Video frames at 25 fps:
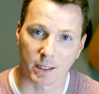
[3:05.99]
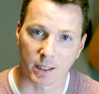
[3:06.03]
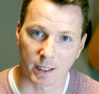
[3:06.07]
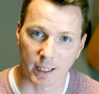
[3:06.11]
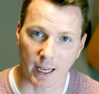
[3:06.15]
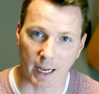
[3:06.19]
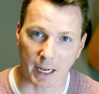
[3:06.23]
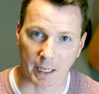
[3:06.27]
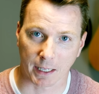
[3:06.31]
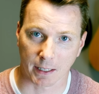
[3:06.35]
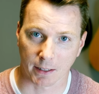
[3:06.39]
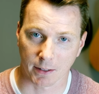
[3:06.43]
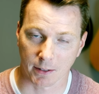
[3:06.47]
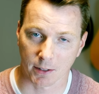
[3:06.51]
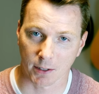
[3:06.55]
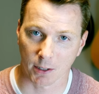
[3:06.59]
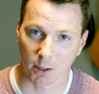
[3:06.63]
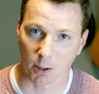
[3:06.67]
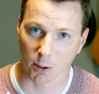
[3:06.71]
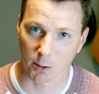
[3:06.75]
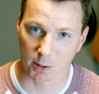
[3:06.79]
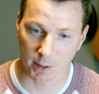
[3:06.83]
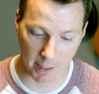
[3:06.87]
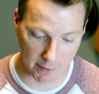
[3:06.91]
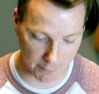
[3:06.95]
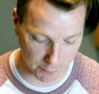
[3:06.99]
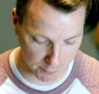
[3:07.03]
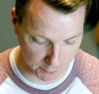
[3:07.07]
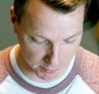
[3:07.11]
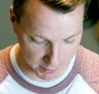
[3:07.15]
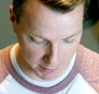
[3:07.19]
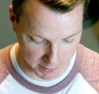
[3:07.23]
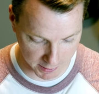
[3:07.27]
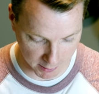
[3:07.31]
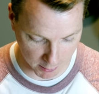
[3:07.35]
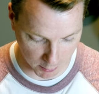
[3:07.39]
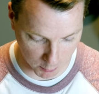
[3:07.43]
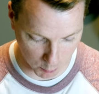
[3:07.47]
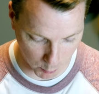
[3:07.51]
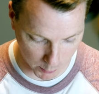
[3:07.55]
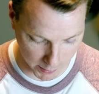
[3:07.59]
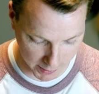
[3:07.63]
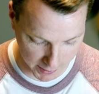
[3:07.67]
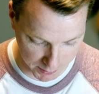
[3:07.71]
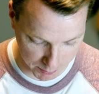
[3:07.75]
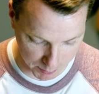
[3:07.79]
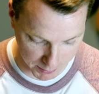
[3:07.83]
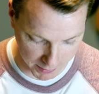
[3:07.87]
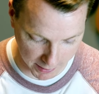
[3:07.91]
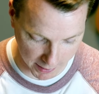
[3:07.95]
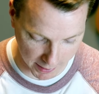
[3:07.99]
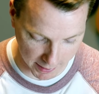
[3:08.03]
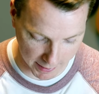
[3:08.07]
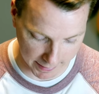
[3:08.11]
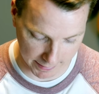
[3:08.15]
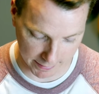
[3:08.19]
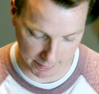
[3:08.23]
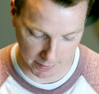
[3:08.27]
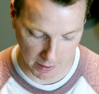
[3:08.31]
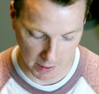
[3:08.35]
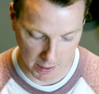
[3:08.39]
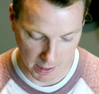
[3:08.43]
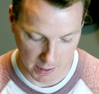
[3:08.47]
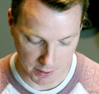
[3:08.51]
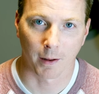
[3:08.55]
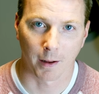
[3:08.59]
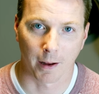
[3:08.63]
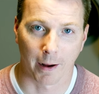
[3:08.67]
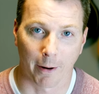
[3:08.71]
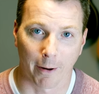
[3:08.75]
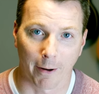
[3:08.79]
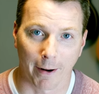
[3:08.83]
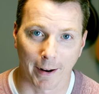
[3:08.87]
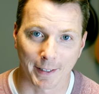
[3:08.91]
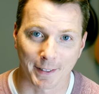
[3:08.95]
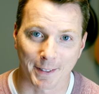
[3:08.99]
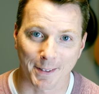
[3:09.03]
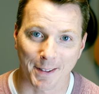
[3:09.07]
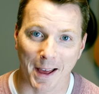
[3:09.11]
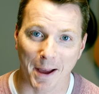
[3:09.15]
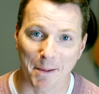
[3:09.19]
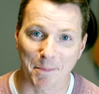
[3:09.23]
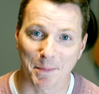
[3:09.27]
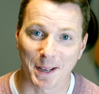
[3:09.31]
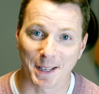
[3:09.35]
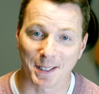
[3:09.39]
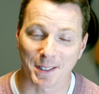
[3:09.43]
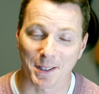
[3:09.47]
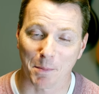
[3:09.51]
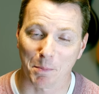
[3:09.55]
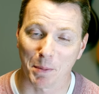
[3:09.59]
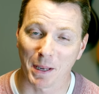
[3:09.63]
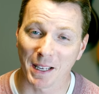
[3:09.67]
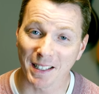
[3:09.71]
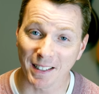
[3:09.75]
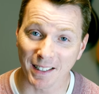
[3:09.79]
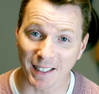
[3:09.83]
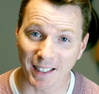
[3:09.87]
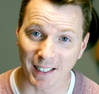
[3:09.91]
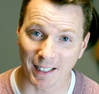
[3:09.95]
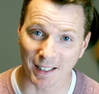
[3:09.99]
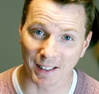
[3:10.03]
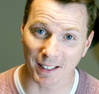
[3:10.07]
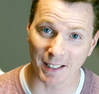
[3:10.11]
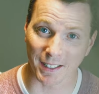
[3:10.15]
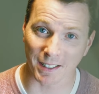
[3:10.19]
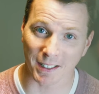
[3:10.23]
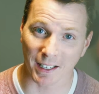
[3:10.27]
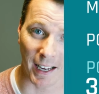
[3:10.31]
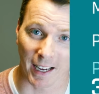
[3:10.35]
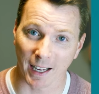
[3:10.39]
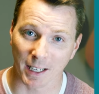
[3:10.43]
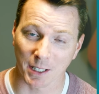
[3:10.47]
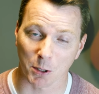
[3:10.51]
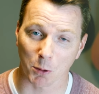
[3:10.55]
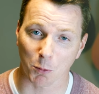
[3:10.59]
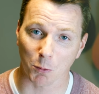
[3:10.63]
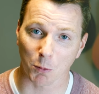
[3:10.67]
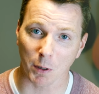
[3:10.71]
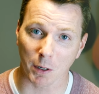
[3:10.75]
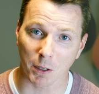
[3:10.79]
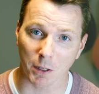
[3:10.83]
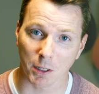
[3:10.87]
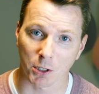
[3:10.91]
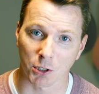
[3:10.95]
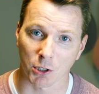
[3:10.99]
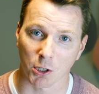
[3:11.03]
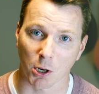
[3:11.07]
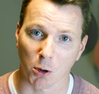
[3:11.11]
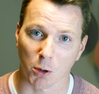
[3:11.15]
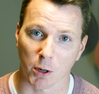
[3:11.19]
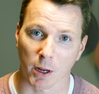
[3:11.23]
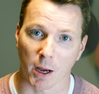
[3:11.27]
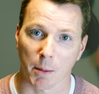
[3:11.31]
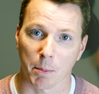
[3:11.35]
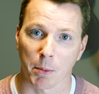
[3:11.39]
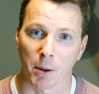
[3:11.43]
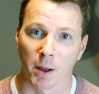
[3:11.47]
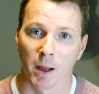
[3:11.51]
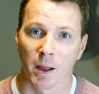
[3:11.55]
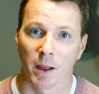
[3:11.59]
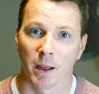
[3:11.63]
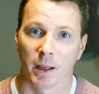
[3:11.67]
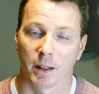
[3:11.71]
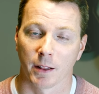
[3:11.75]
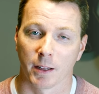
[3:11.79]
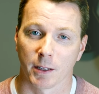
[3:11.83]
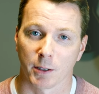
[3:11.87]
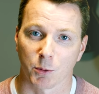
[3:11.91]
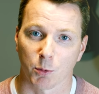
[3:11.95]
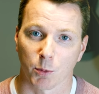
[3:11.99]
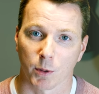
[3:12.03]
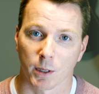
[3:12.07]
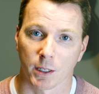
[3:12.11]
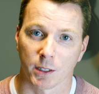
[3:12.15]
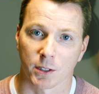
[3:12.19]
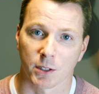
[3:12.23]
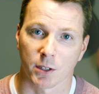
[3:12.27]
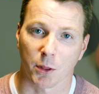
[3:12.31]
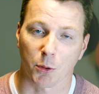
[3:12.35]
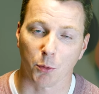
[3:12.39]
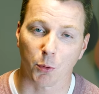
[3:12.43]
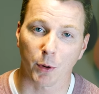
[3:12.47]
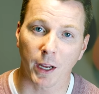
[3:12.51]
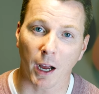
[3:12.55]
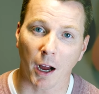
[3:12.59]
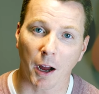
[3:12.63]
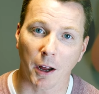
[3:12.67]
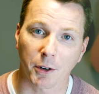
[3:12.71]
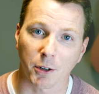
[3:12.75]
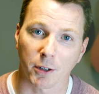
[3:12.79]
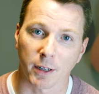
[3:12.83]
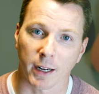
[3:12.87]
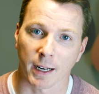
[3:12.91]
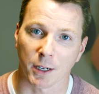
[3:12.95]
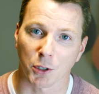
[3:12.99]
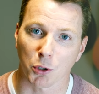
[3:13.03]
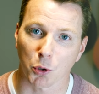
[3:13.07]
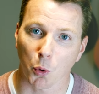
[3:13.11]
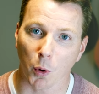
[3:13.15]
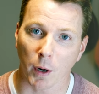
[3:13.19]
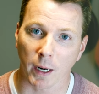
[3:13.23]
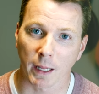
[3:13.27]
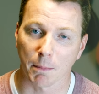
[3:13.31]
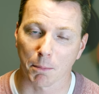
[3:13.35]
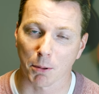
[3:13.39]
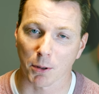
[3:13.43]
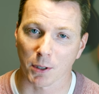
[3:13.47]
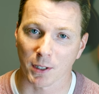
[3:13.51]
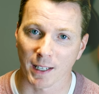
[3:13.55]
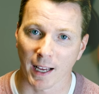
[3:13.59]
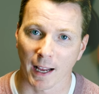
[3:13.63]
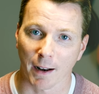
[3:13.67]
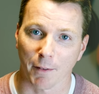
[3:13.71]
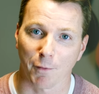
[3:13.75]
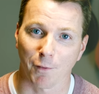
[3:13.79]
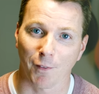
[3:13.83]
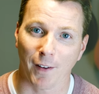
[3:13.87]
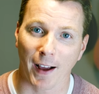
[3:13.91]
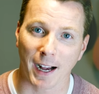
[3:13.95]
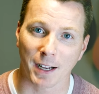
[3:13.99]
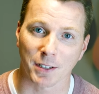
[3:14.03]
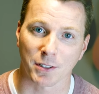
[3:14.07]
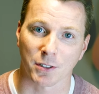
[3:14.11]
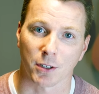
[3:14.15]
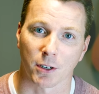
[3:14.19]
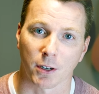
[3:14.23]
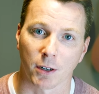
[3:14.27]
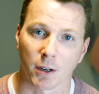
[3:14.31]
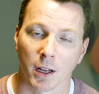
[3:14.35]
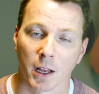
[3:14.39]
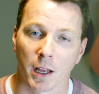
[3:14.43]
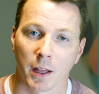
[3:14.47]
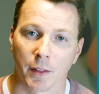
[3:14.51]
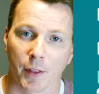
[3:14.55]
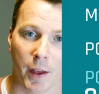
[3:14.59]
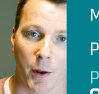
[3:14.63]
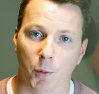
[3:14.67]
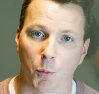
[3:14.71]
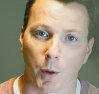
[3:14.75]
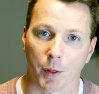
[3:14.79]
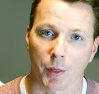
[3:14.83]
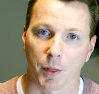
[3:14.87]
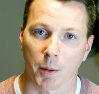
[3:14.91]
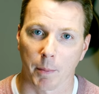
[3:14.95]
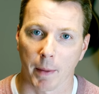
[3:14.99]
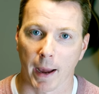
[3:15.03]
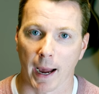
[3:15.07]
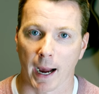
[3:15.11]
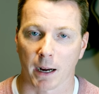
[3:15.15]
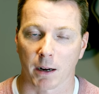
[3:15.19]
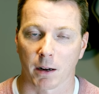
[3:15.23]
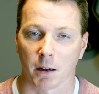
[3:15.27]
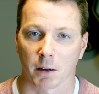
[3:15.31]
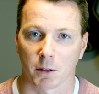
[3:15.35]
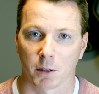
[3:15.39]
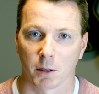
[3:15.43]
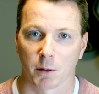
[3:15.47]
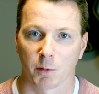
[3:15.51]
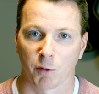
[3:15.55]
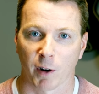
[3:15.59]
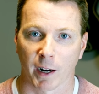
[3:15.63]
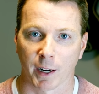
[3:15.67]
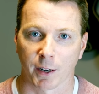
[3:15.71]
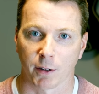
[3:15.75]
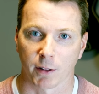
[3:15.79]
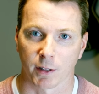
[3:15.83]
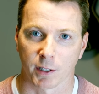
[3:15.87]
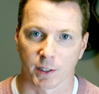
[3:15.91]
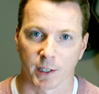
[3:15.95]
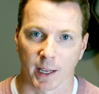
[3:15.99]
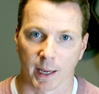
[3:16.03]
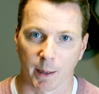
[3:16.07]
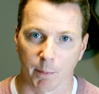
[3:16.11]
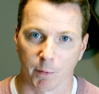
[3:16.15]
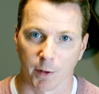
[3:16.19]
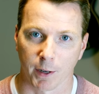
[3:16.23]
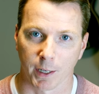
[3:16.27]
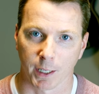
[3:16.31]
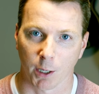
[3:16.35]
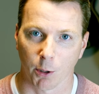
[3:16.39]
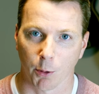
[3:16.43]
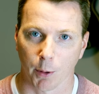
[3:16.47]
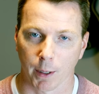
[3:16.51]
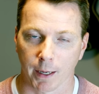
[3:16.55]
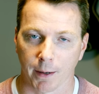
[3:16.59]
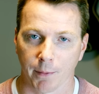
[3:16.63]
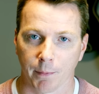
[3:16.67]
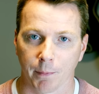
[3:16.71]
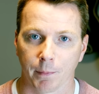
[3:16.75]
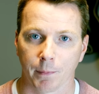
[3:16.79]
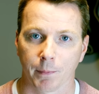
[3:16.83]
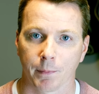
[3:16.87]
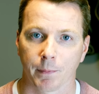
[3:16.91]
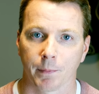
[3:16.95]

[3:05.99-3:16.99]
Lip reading: seconds, so definitely a ways behind. All right, so that means the PC in this case really showed up. This was 320% faster than what the Mac could render the same video in.